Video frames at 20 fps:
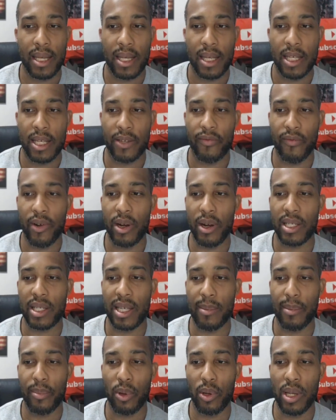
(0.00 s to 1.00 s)
This is a very
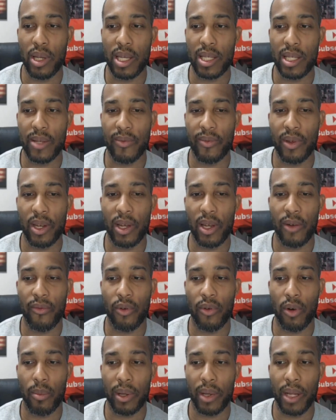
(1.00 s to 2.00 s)
simple, easy video
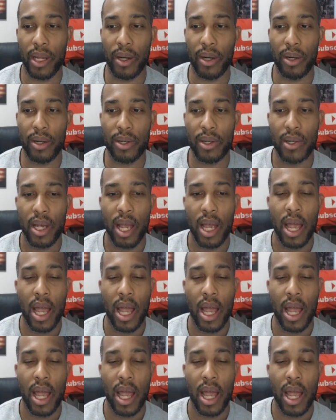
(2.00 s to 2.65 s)
for beginners.